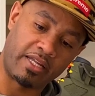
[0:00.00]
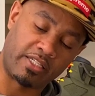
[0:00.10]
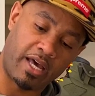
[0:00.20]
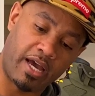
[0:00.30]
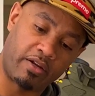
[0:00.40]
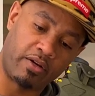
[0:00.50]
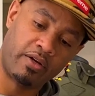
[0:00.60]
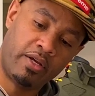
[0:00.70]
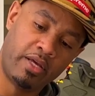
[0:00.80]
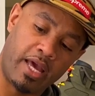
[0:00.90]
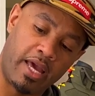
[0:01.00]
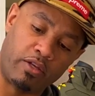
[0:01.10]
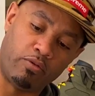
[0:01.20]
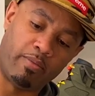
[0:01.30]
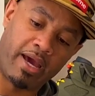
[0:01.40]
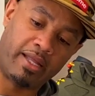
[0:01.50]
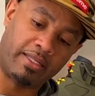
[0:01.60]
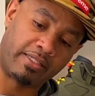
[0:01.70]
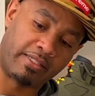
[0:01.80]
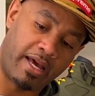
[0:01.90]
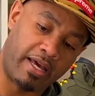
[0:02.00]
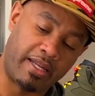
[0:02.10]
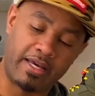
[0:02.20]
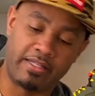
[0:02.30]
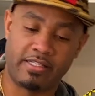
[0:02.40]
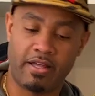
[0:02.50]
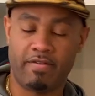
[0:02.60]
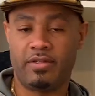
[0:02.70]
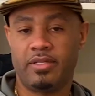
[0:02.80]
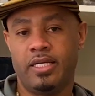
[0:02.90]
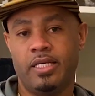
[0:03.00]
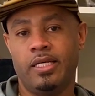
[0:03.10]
Snyder and New Balance 997.